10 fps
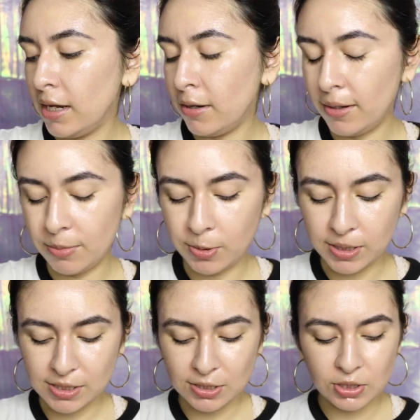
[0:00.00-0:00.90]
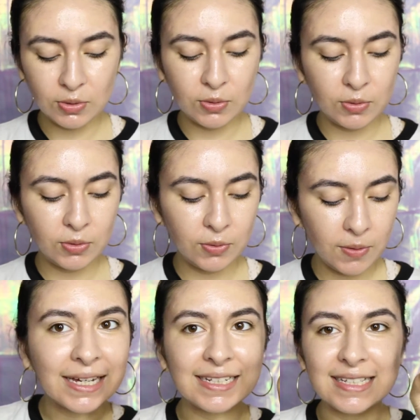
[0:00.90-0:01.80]
Now I'm going to
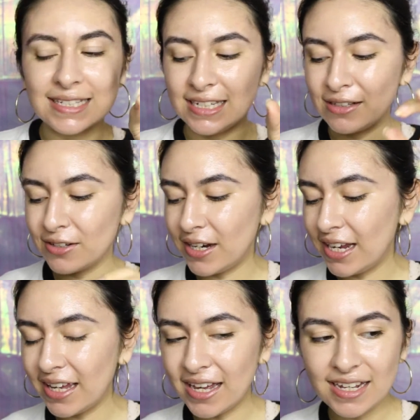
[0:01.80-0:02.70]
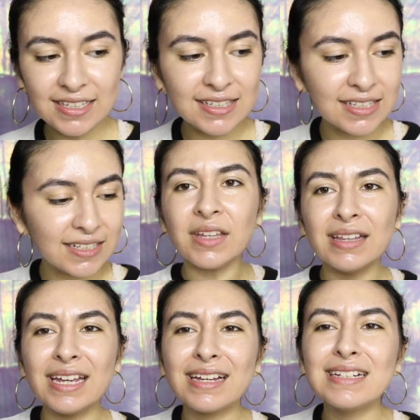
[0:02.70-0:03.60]
do concealer, I guess.
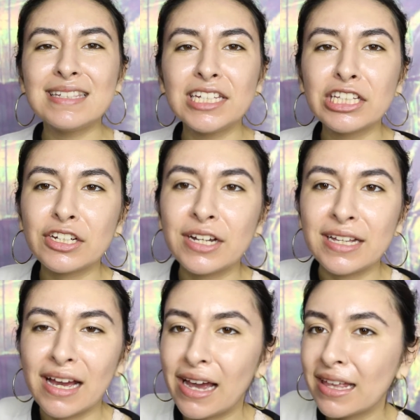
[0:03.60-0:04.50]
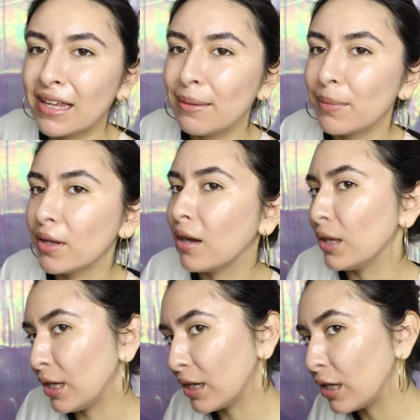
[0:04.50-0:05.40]
Like concealer and a highlight, but not
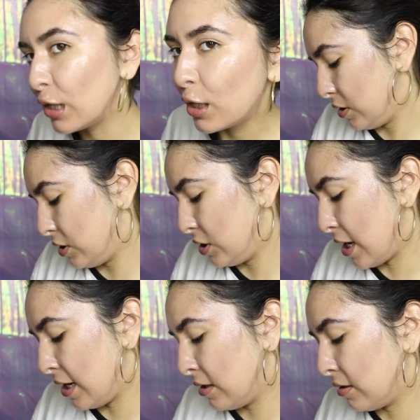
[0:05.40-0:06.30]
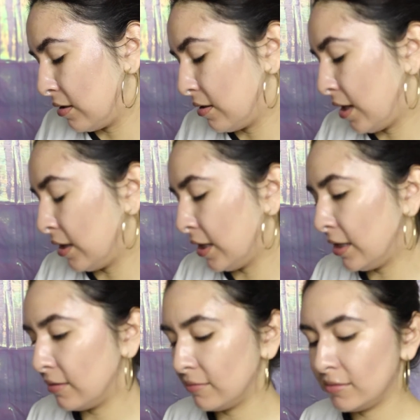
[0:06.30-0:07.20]
like a shine
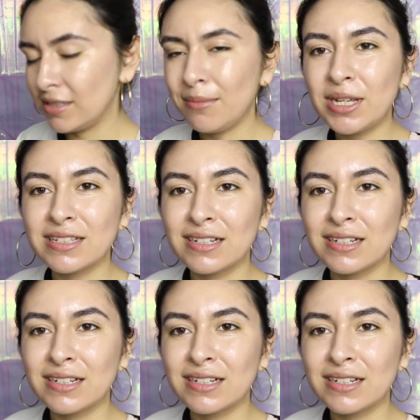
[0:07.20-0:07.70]
highlight. Does that make